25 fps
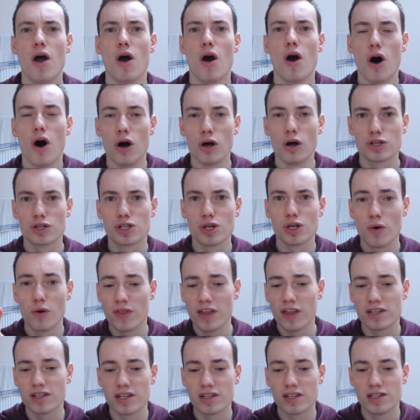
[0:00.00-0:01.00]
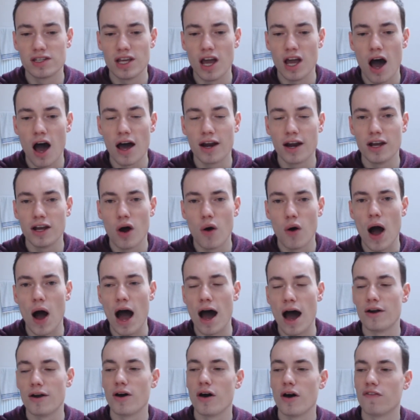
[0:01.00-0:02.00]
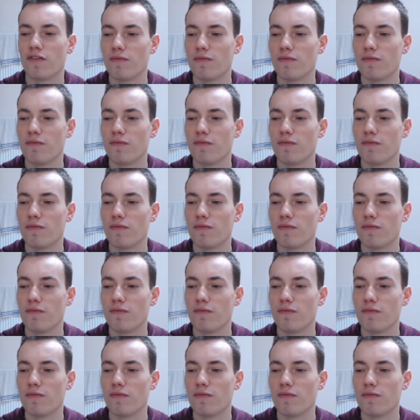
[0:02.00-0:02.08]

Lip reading: Also, this is the audio out of